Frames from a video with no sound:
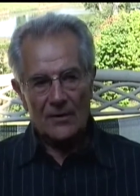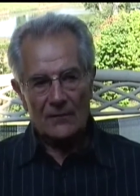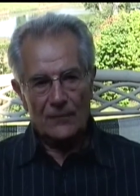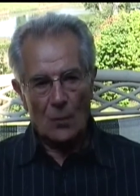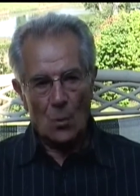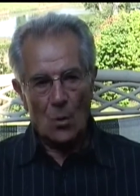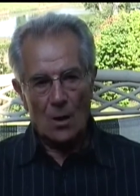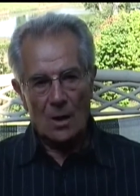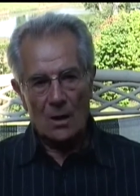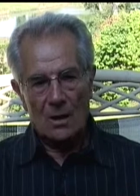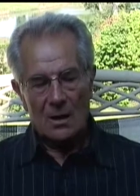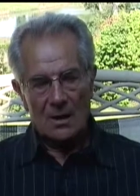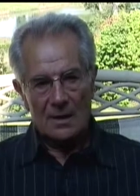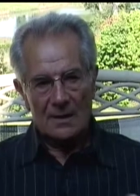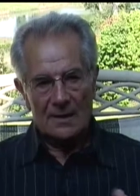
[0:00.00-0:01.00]

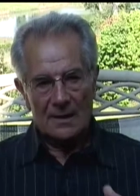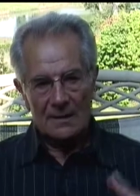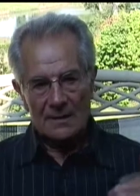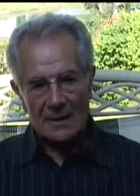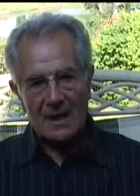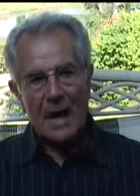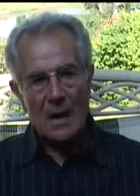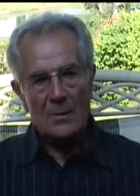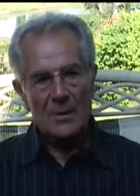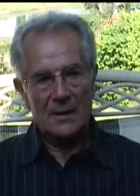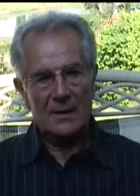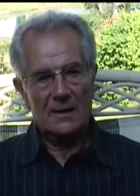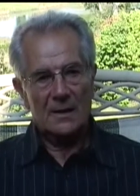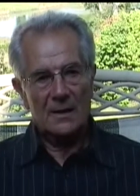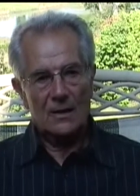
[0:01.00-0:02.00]
for the
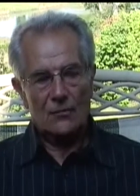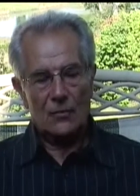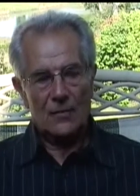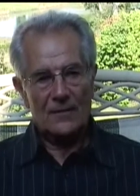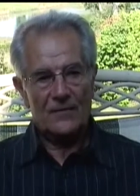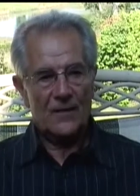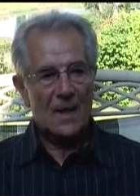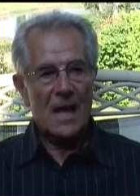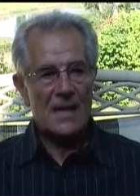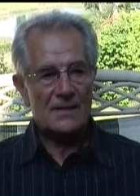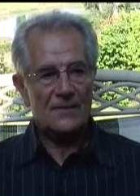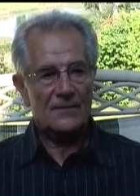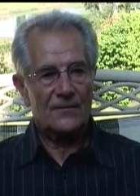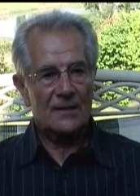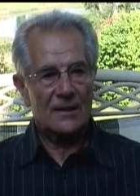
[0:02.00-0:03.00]
company, for the
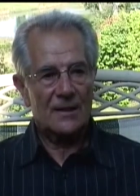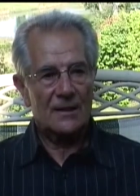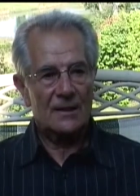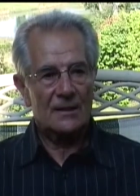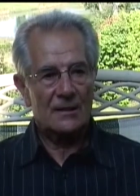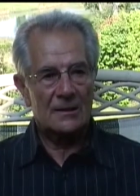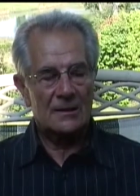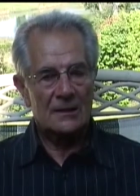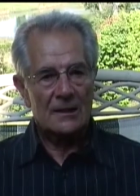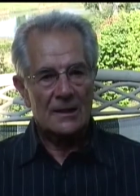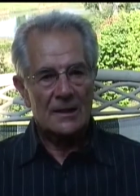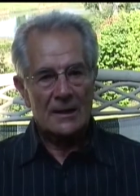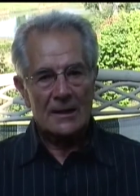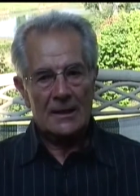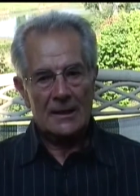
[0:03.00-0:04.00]
philosophy
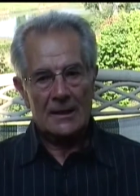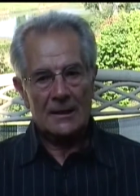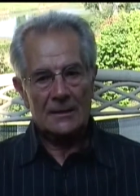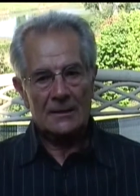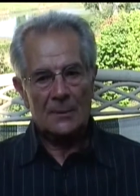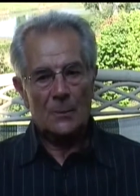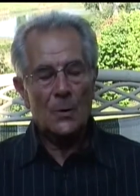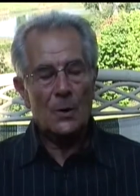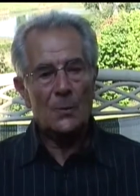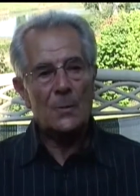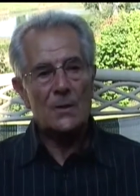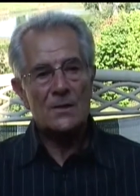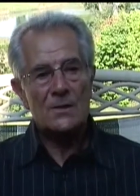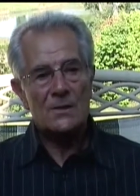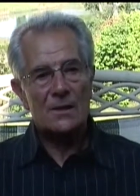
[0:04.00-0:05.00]
and the
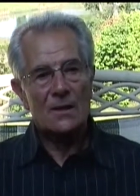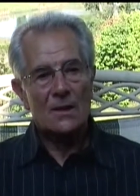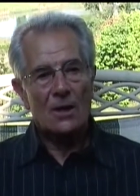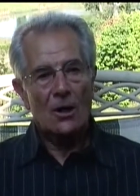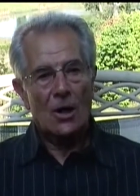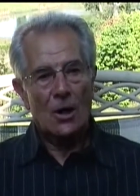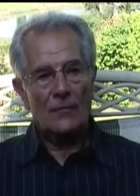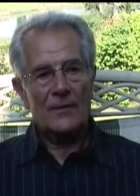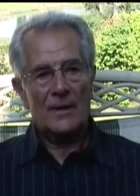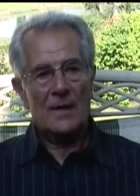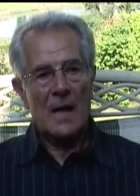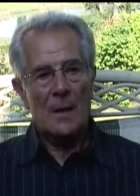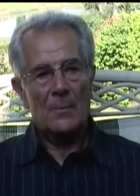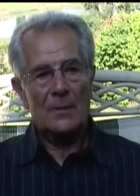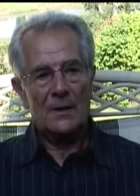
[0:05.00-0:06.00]
purpose of the
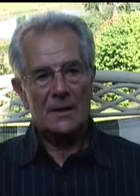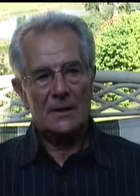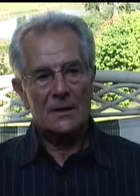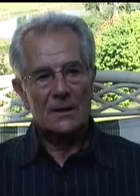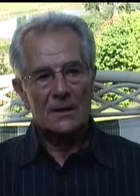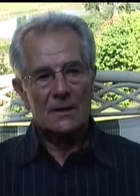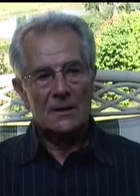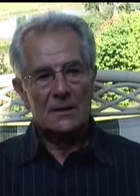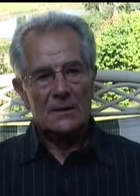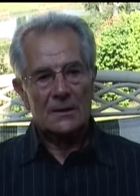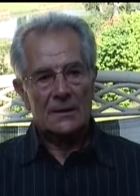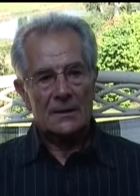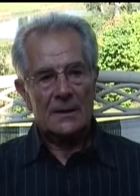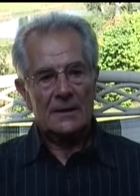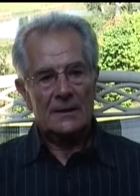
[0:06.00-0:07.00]
company
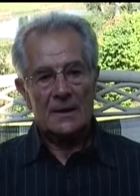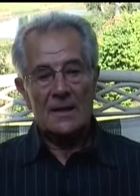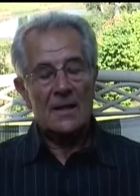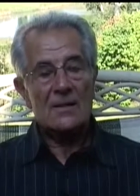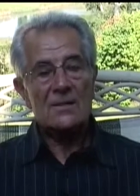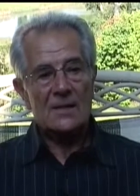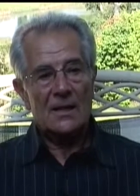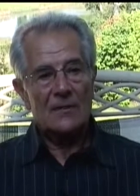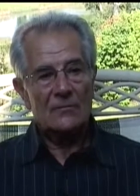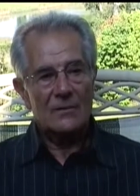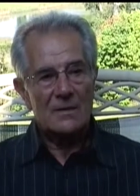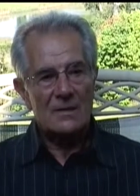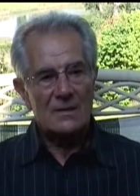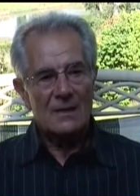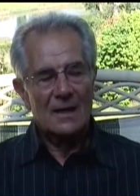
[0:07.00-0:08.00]
and their
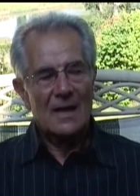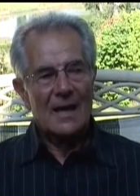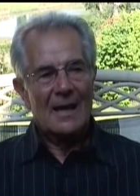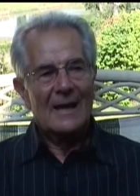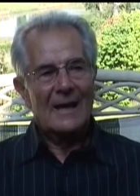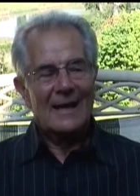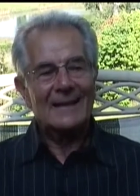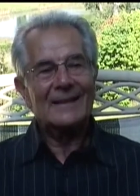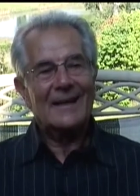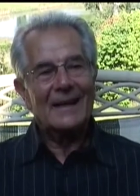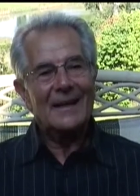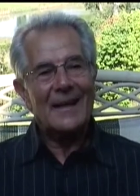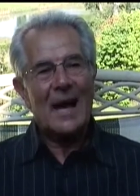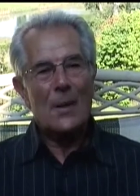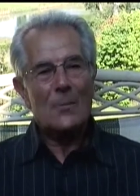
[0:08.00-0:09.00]
service. And
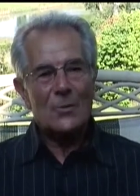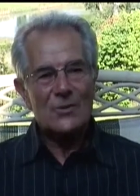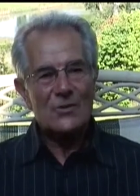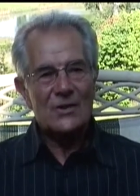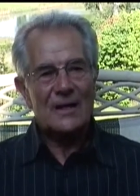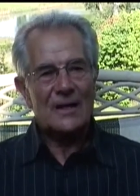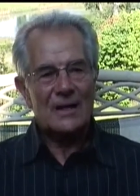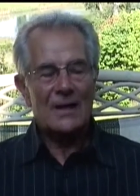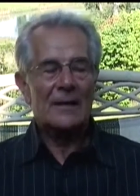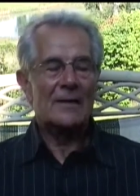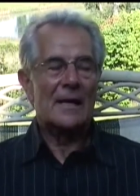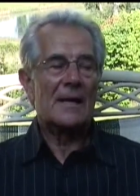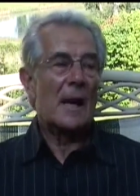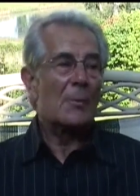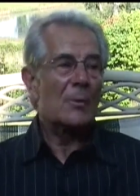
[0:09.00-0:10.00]
then I proceed, and
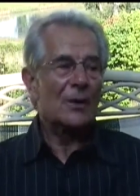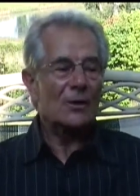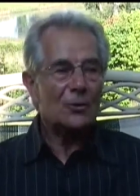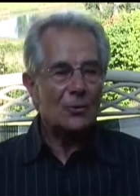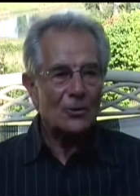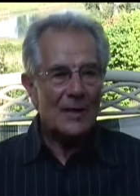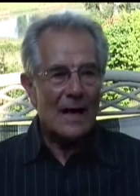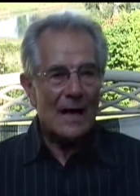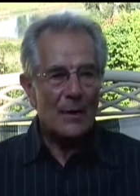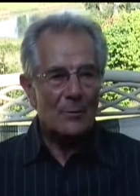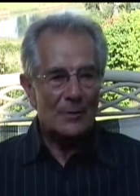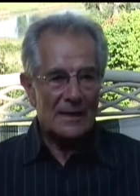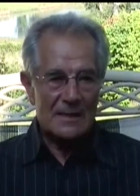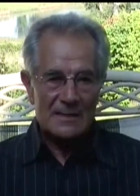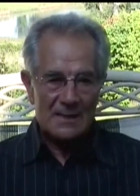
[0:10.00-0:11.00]
then I bring it to
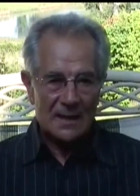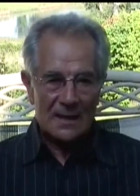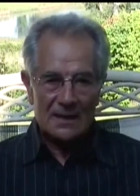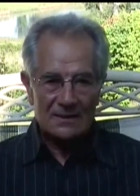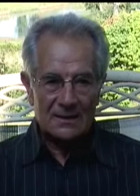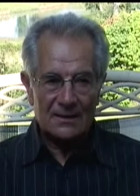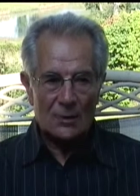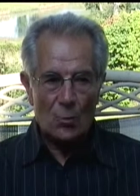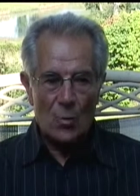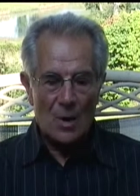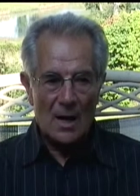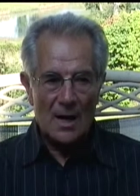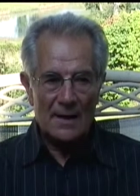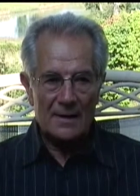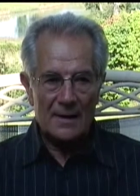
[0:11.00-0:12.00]
them. They selected the
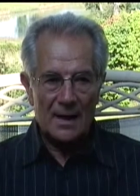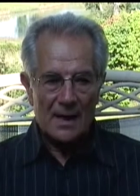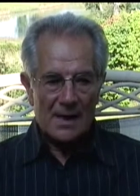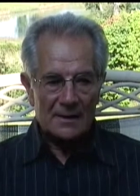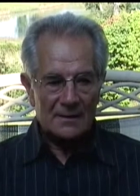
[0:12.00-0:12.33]
one